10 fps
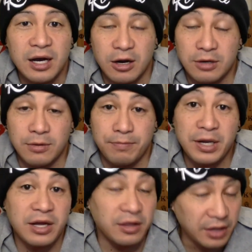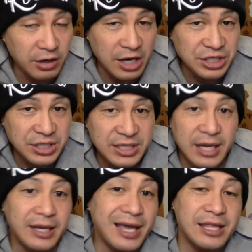or pick of the litter, I should
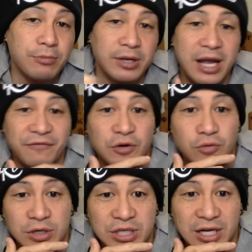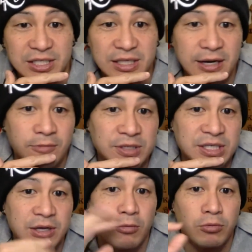say, and they went after Rashawn Slater, which
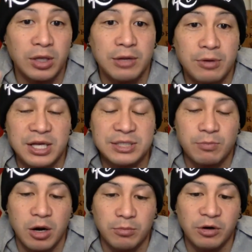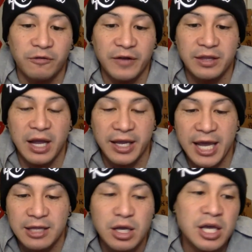is a really, really smart move. And
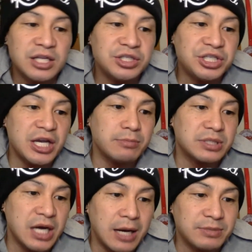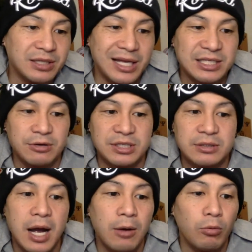again, GM Tom Telesco is
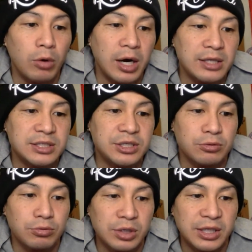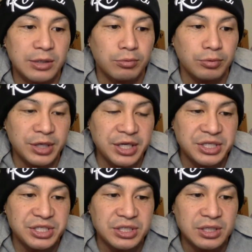not one to really
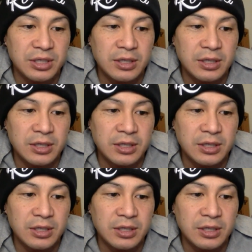reach